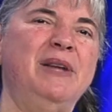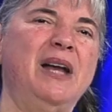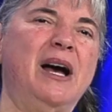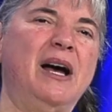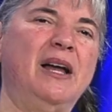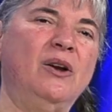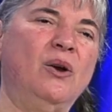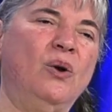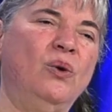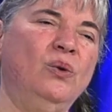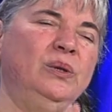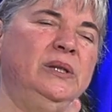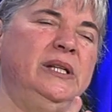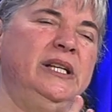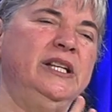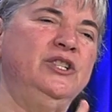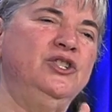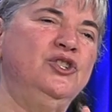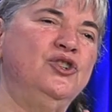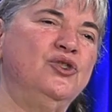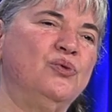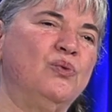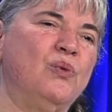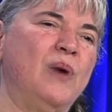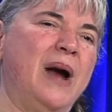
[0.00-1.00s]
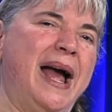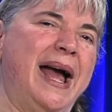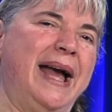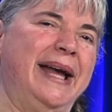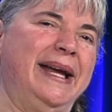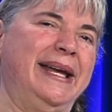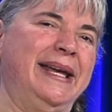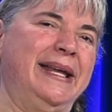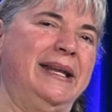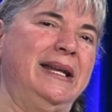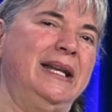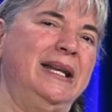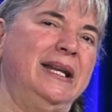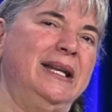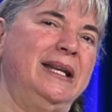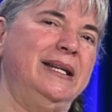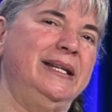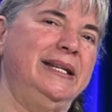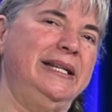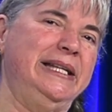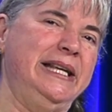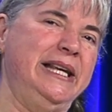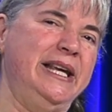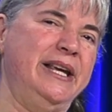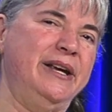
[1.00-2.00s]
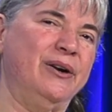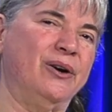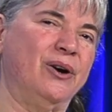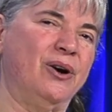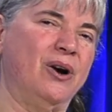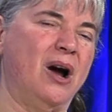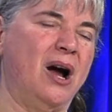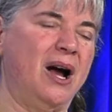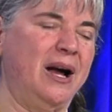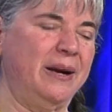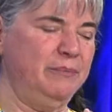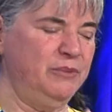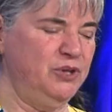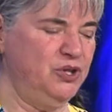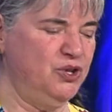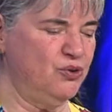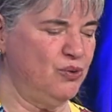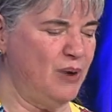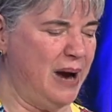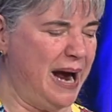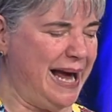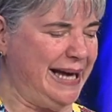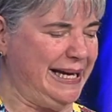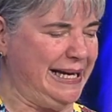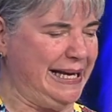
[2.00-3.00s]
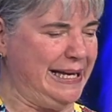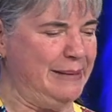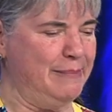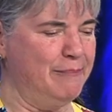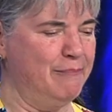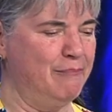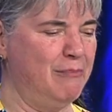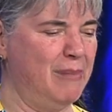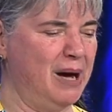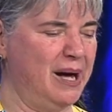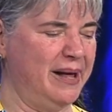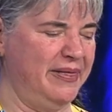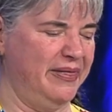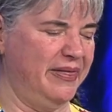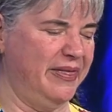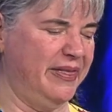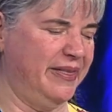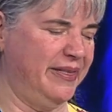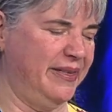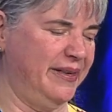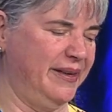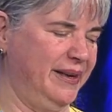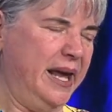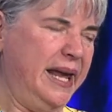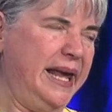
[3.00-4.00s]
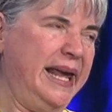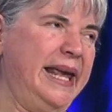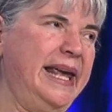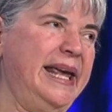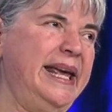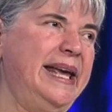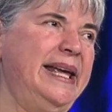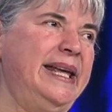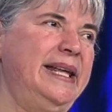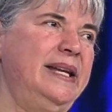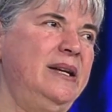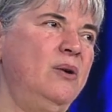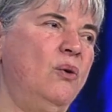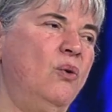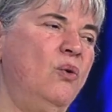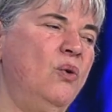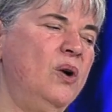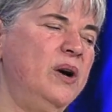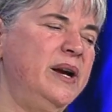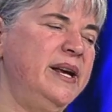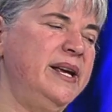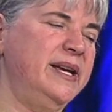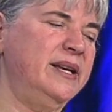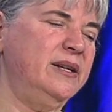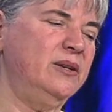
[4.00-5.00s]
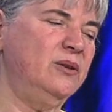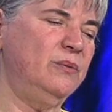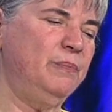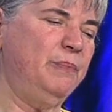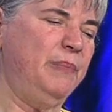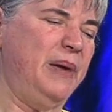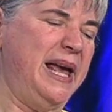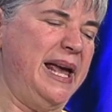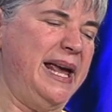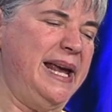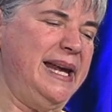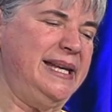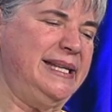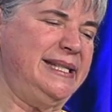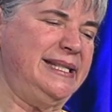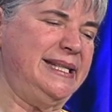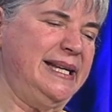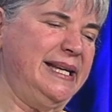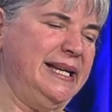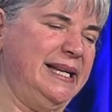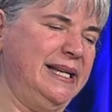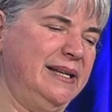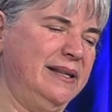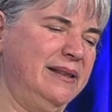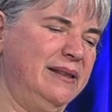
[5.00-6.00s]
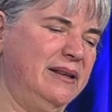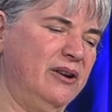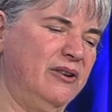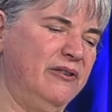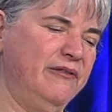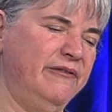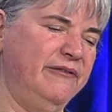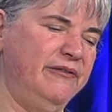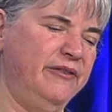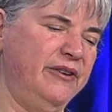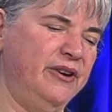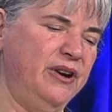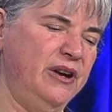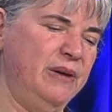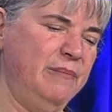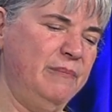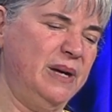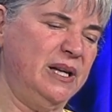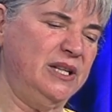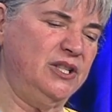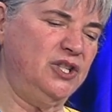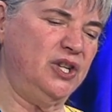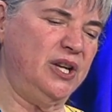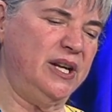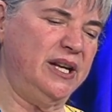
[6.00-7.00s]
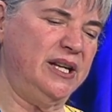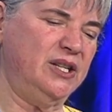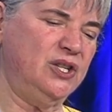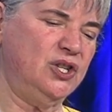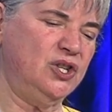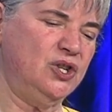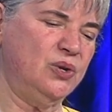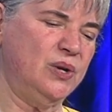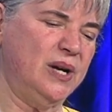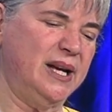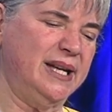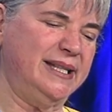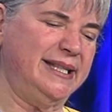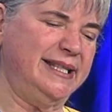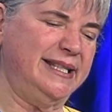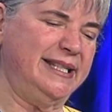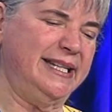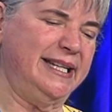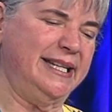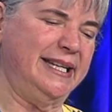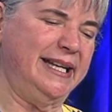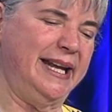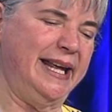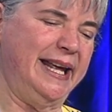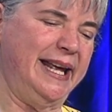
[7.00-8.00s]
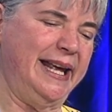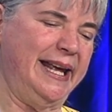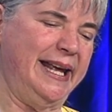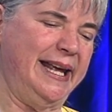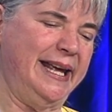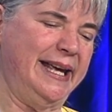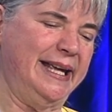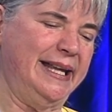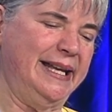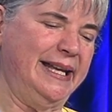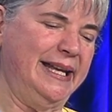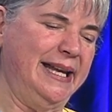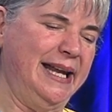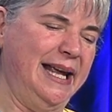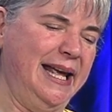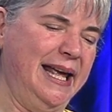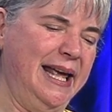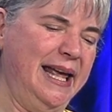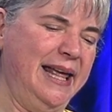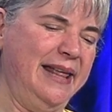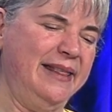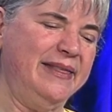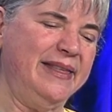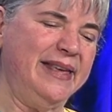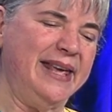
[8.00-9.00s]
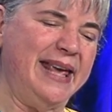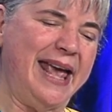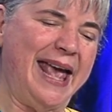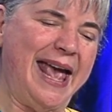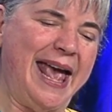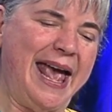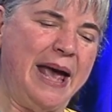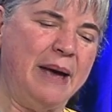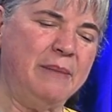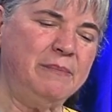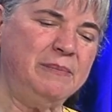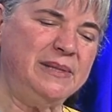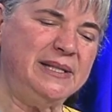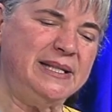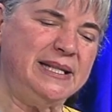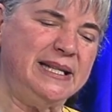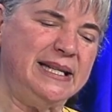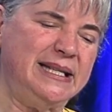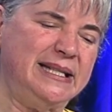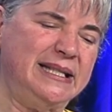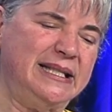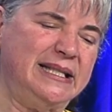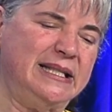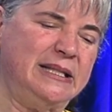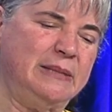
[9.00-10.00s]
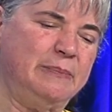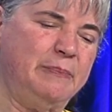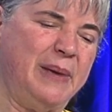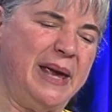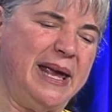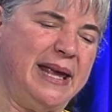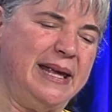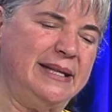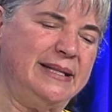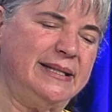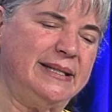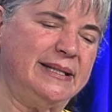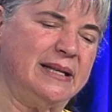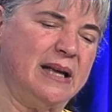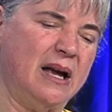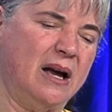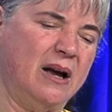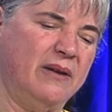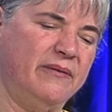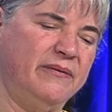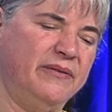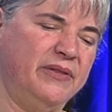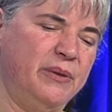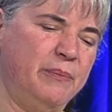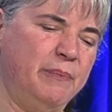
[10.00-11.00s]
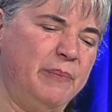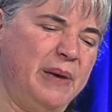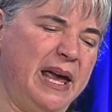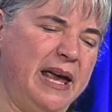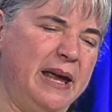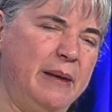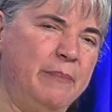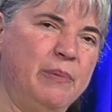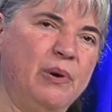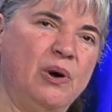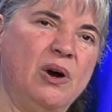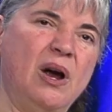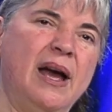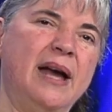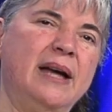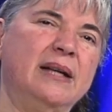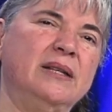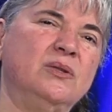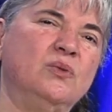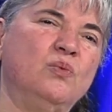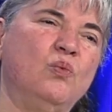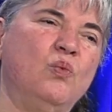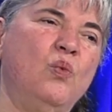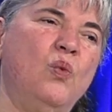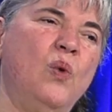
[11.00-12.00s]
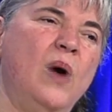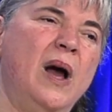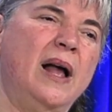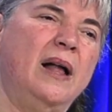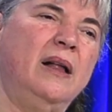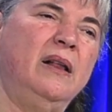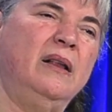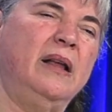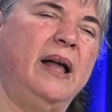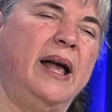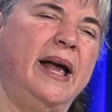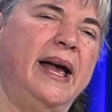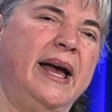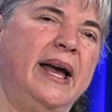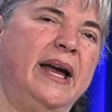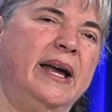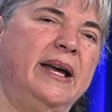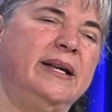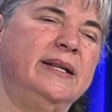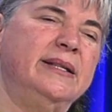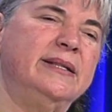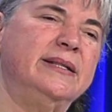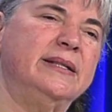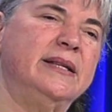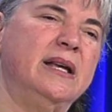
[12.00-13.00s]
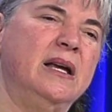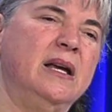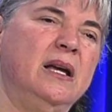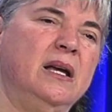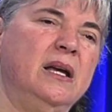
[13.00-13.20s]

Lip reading: not only dragon year, I'm dragon month. In Oriental painting, they're very much interested in the empty space of the paper as well as